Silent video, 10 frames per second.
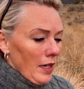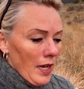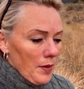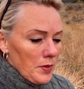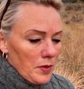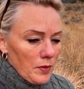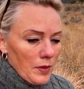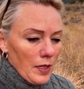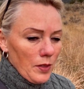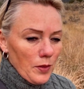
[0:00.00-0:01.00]

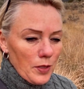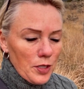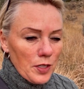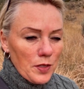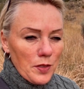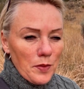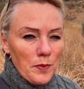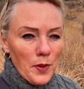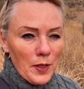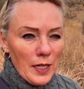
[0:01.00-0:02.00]
Absolutely gorgeous
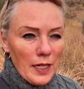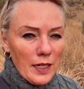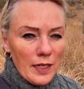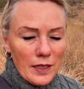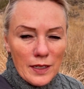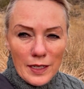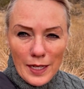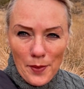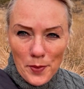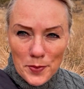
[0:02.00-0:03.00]
morning here in
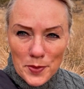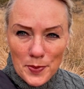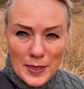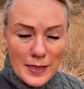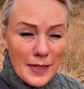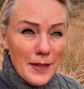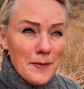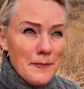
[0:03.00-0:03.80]
Kamloops, BC.